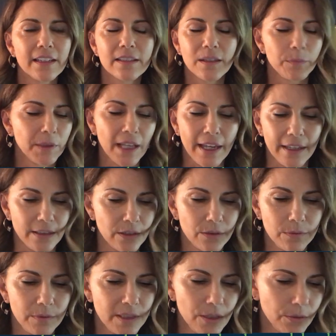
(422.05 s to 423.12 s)
it's a blast.
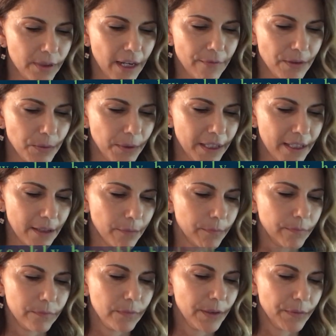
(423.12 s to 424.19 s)
We do it every week, and
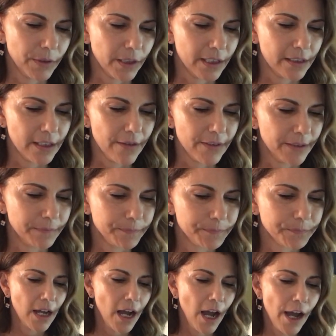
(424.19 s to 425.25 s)
we really love it.
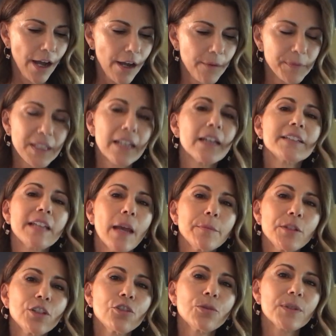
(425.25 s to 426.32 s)
To attempt
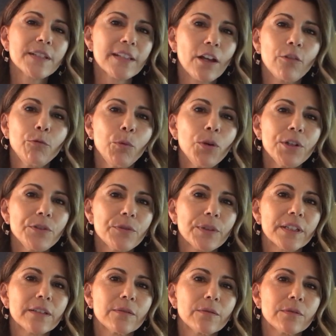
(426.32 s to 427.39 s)
to do a
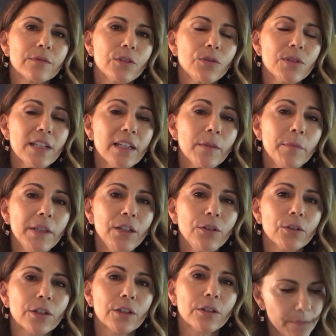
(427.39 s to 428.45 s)
self-portrait using a
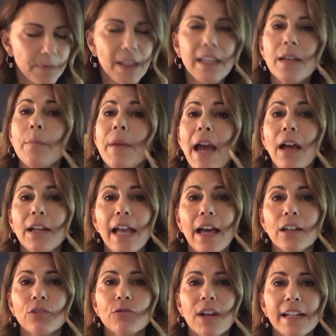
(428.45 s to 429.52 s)
mirror. Think about how
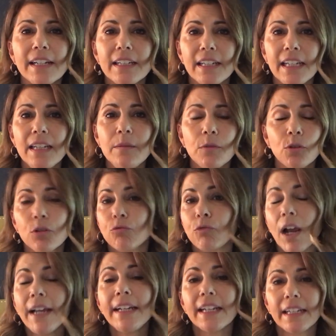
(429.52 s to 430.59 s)
to write an
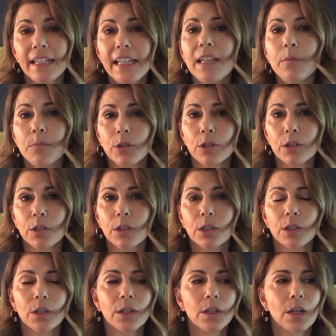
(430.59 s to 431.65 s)
ebook.
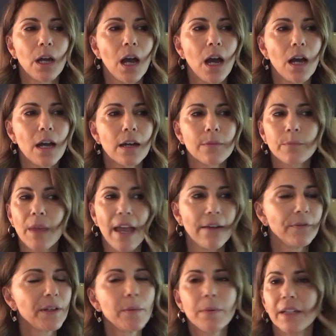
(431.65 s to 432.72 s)

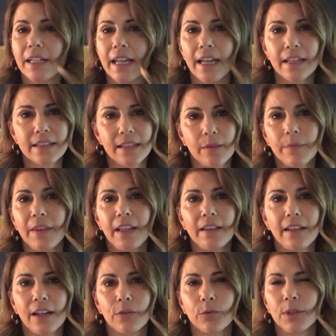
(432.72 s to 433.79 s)
Everybody has something
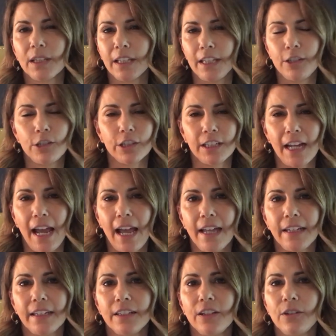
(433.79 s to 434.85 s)
they're really good
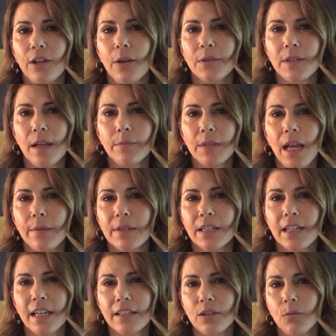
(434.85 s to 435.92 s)
at. You know, sometimes it
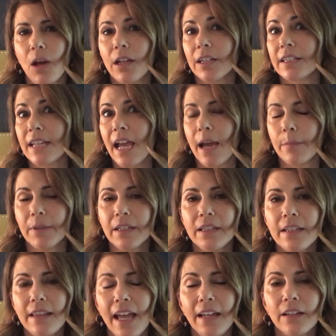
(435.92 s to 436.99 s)
takes a while to tap
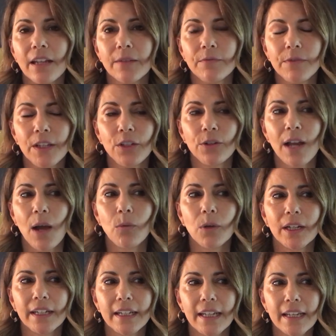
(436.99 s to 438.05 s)
into that and figure out
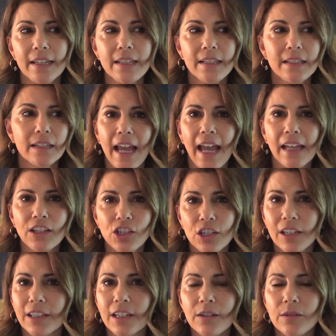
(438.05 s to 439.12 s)
what it is, and
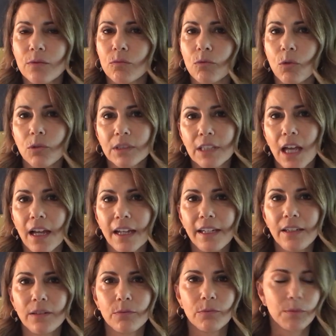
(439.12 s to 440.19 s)
share it
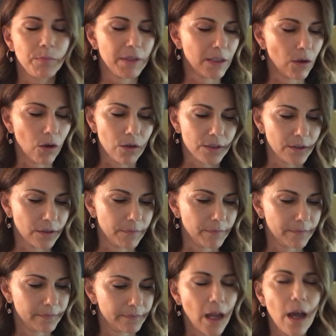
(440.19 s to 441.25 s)
online would be awesome.
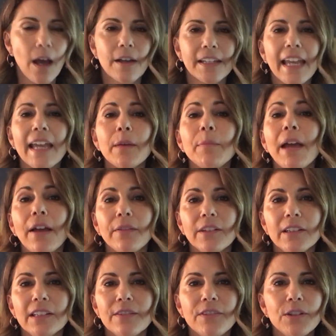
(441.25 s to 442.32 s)
Camp out in
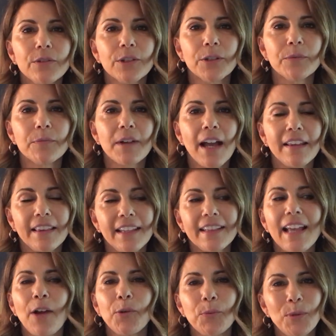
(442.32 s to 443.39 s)
the living room. I think
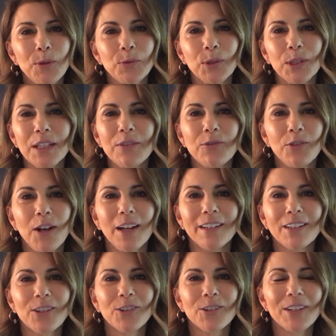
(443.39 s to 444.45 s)
that would be really
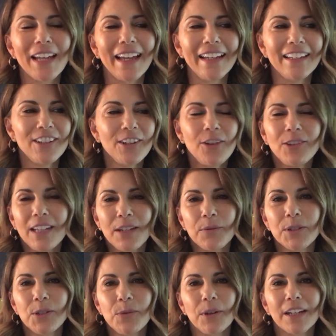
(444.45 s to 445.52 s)
fun to create, you know, like
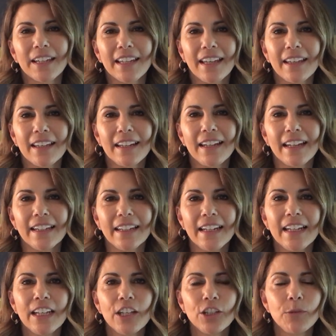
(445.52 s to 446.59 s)
when you were a kid and
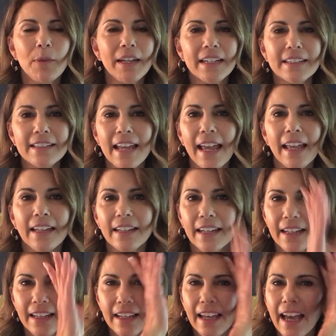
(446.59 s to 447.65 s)
you made a tent
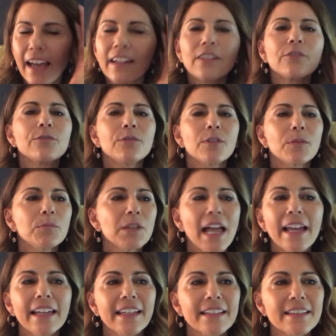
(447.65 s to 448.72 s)
out of
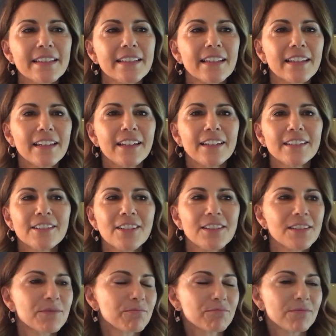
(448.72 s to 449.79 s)
blankets.
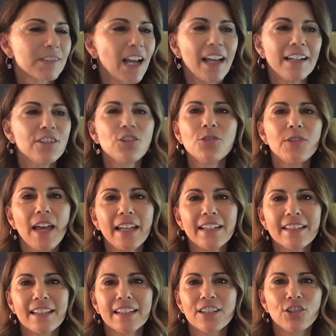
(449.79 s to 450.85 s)
Just kind of do that
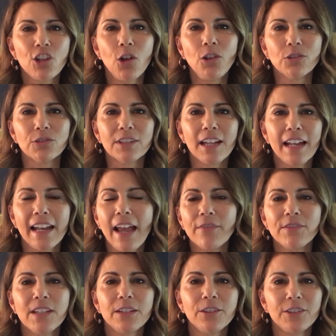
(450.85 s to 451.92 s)
as an adult and have
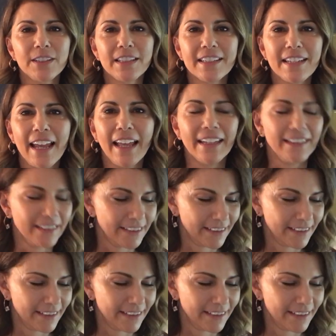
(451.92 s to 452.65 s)
dinner in the tent.